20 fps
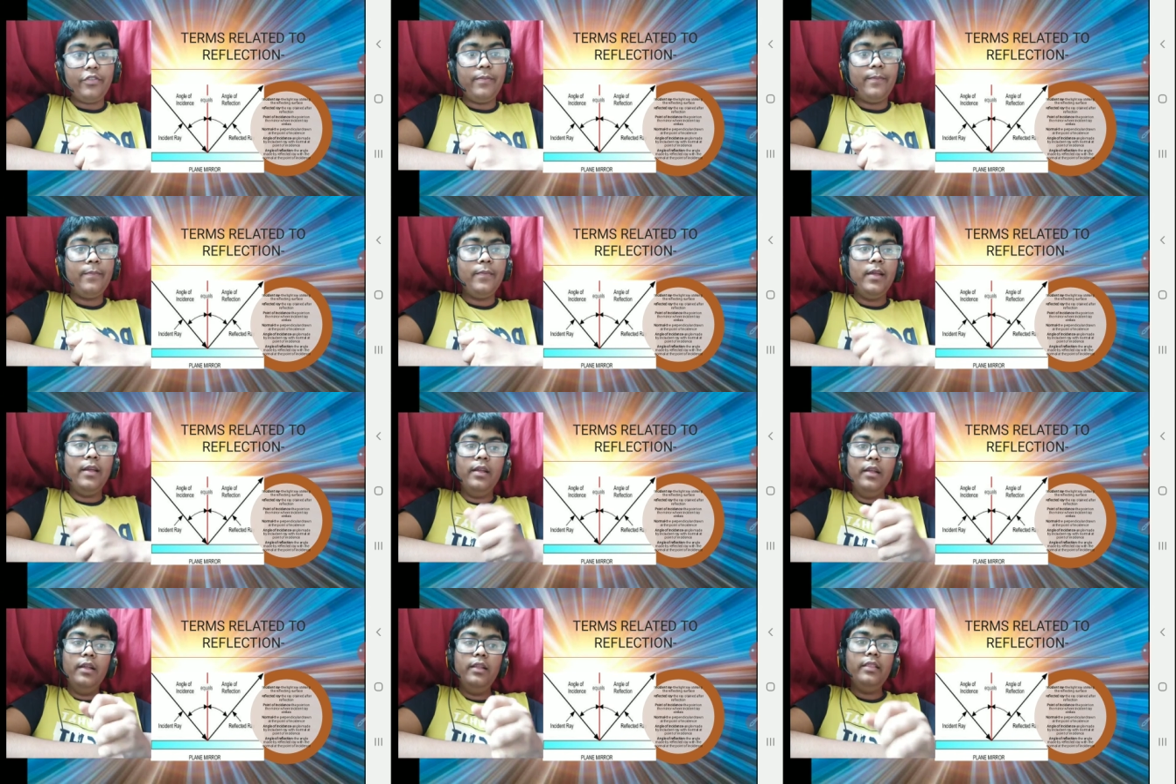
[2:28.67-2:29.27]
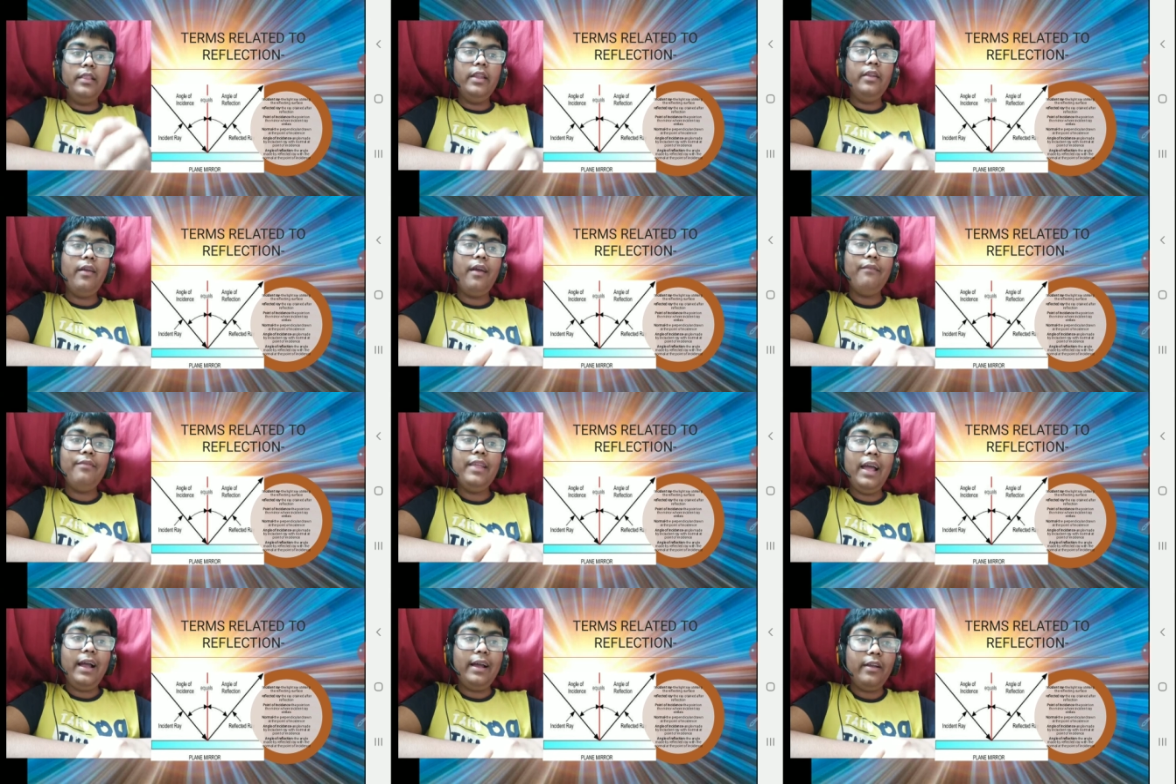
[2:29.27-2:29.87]
Then you have the angle
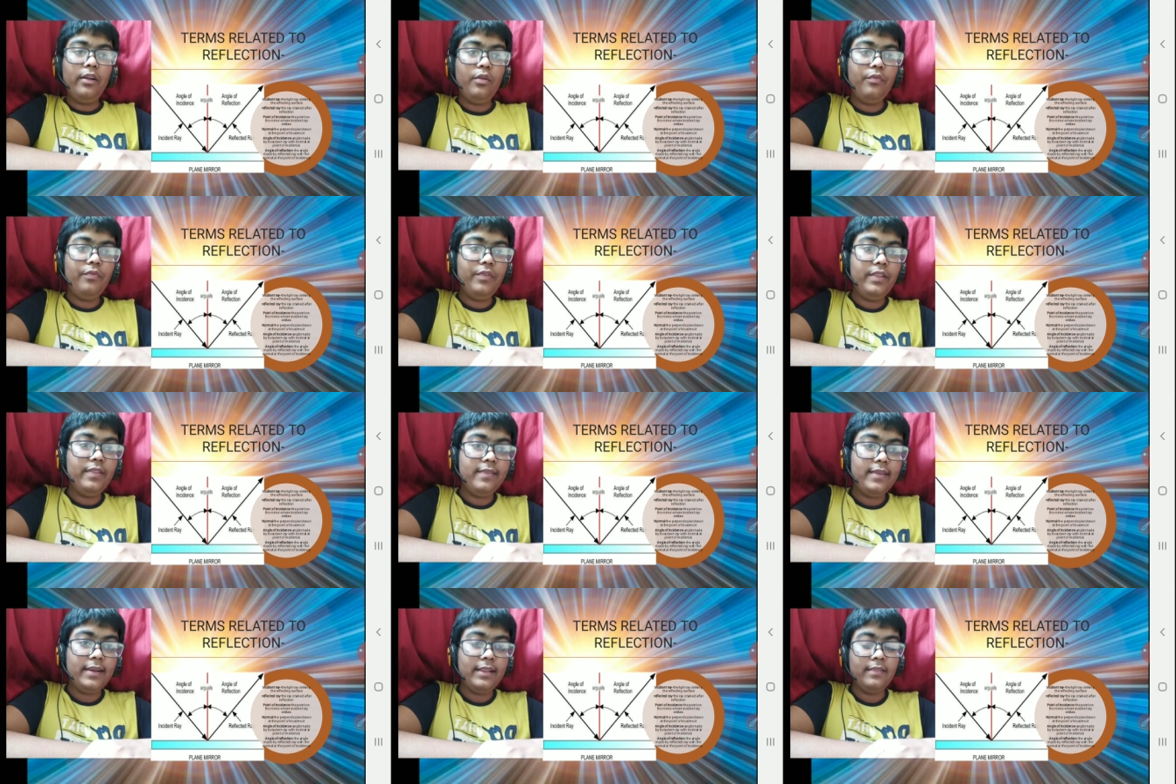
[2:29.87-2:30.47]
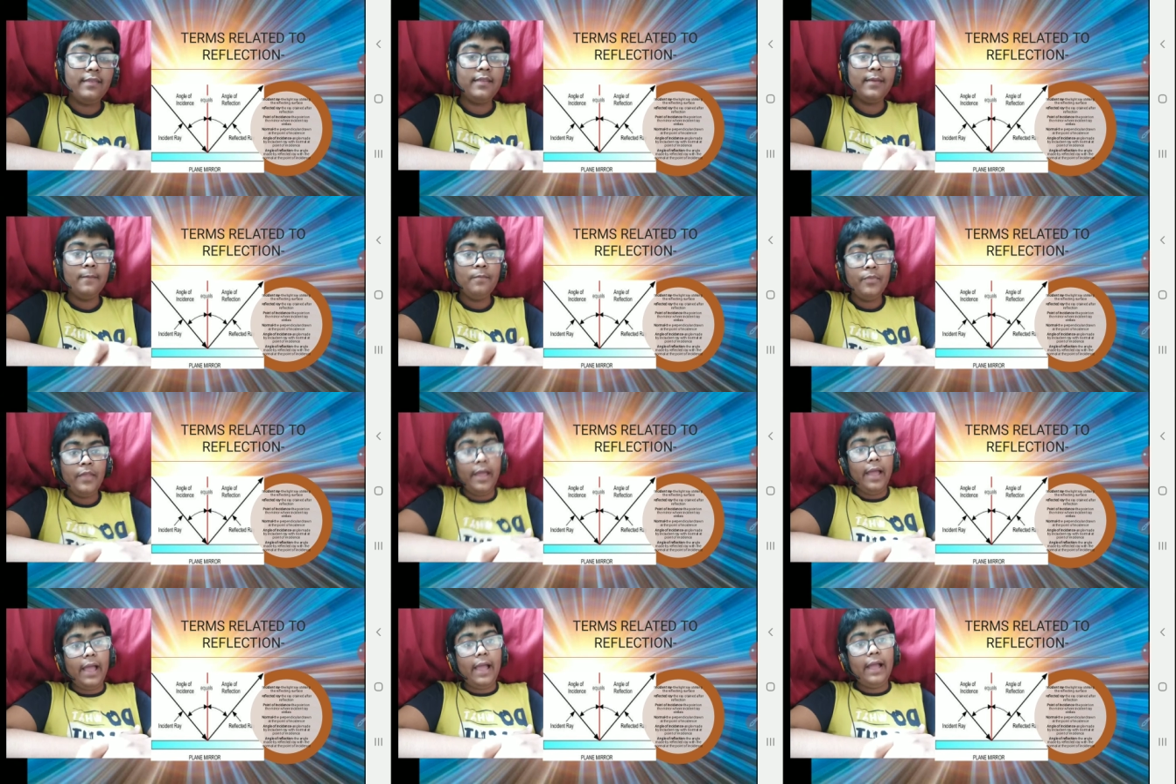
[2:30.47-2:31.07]
of incidence. Angle
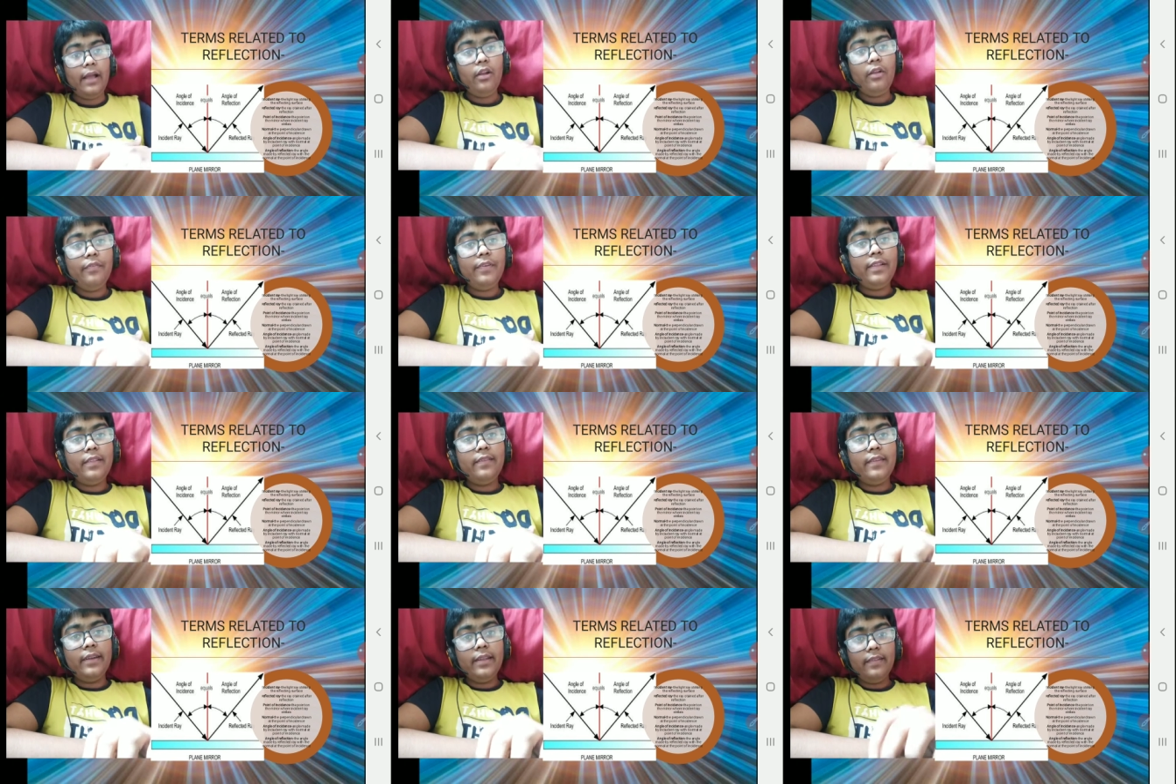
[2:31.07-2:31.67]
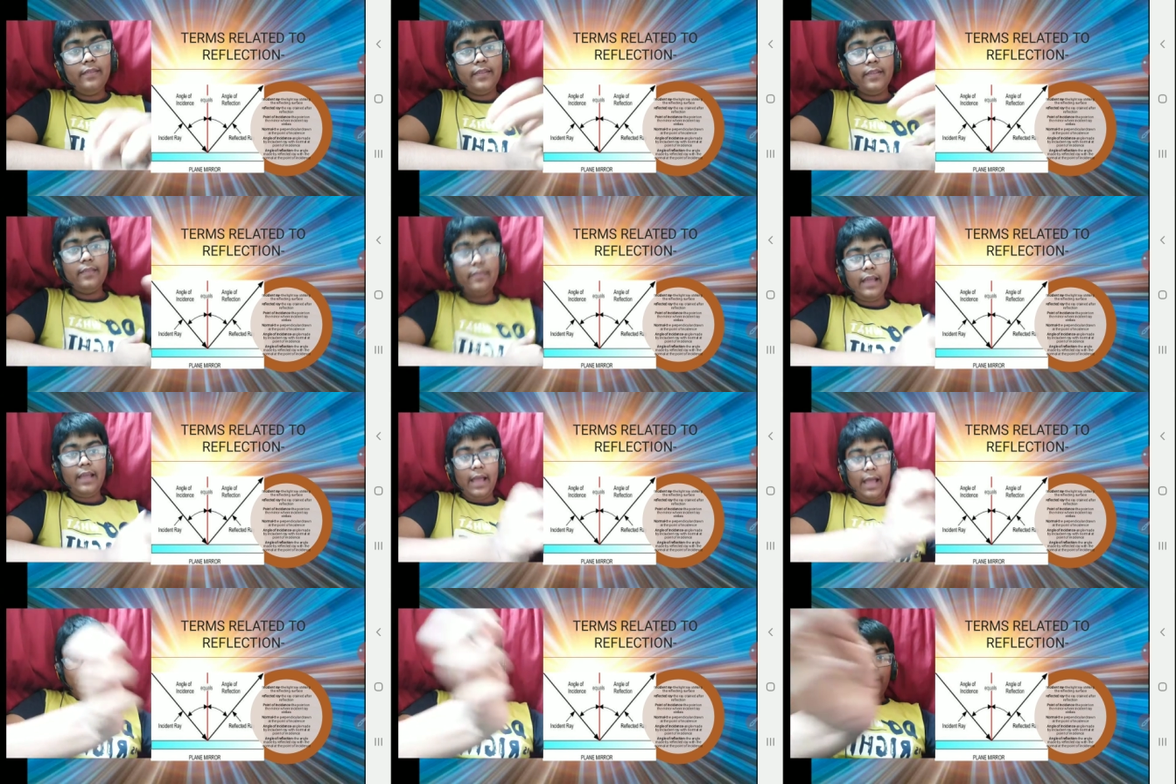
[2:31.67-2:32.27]
of incidence is the angle
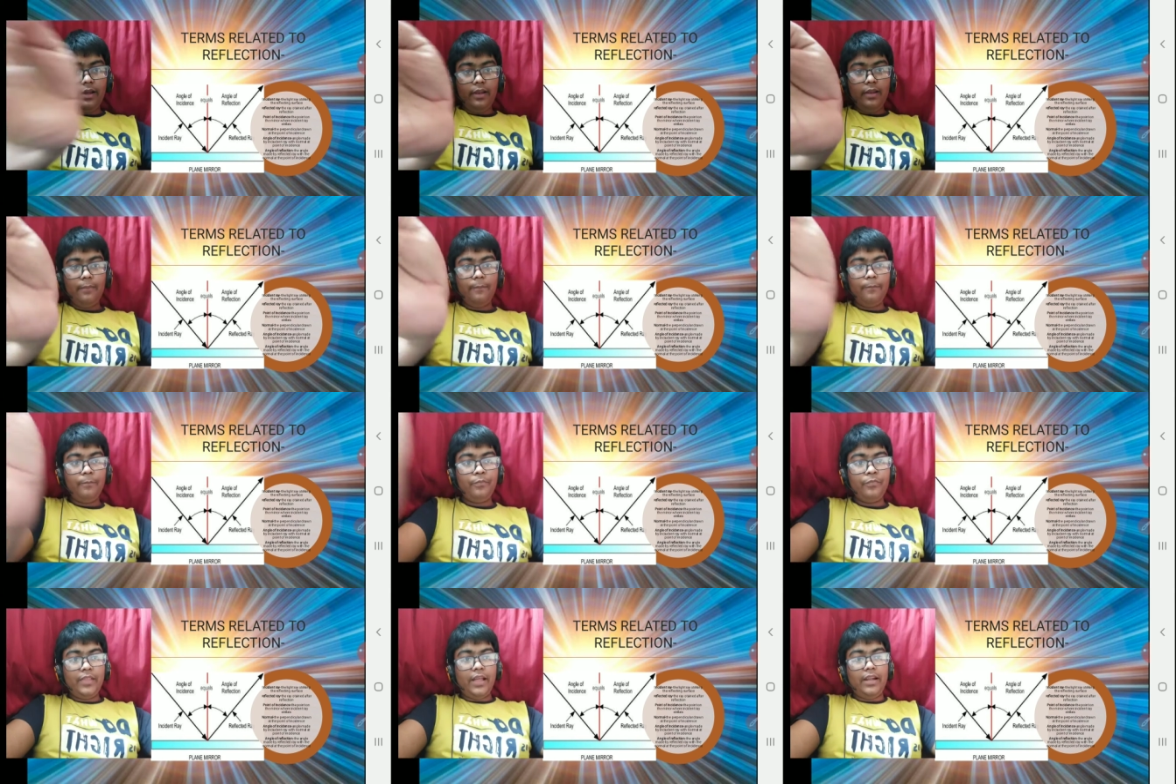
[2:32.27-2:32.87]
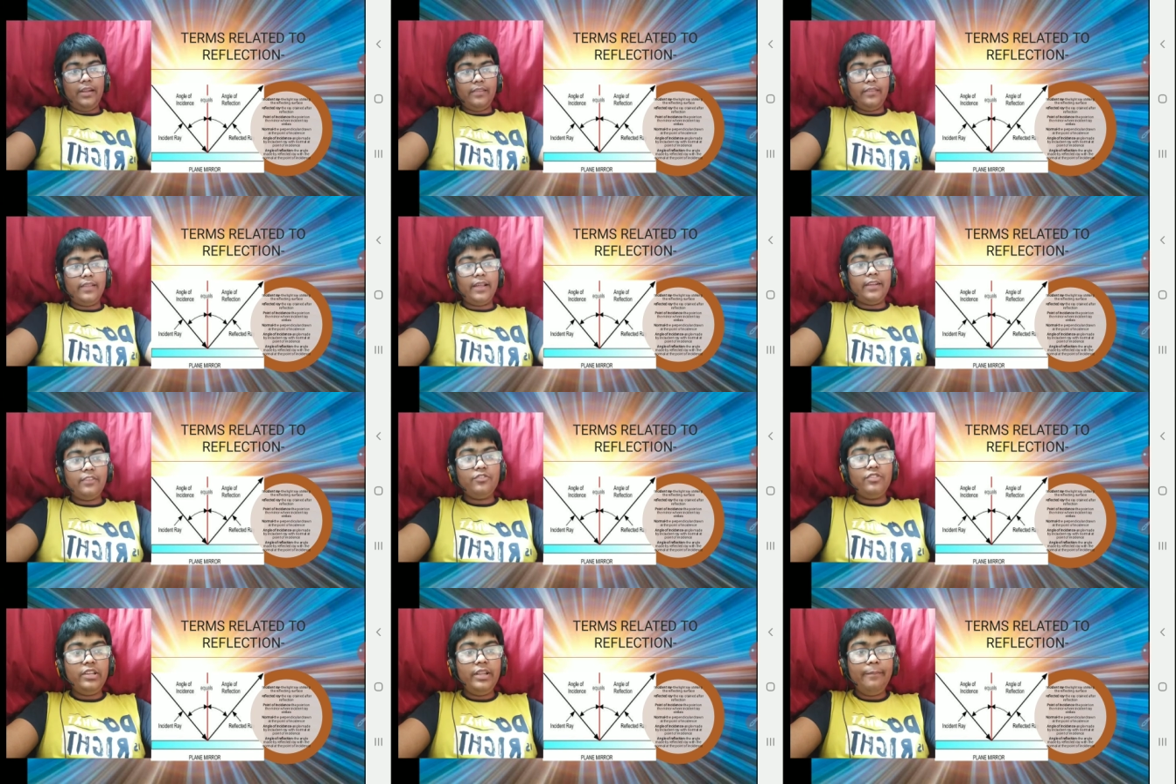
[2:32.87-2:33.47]
that is actually
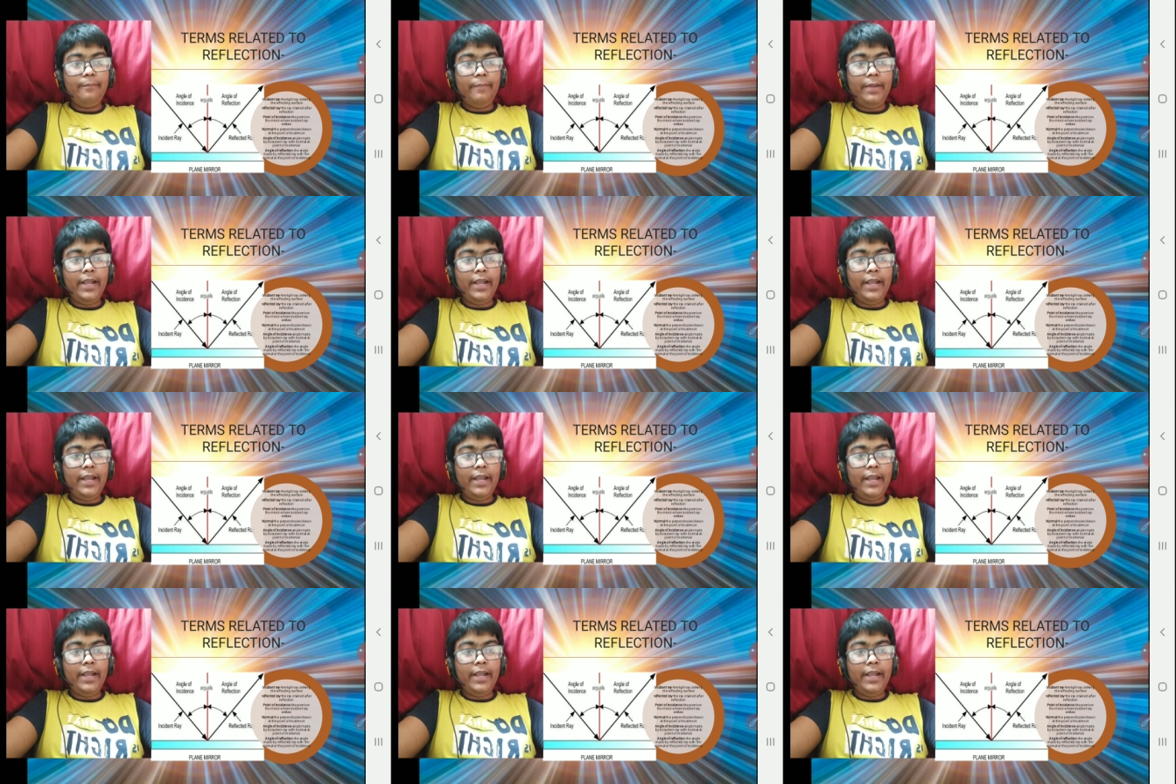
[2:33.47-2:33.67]
made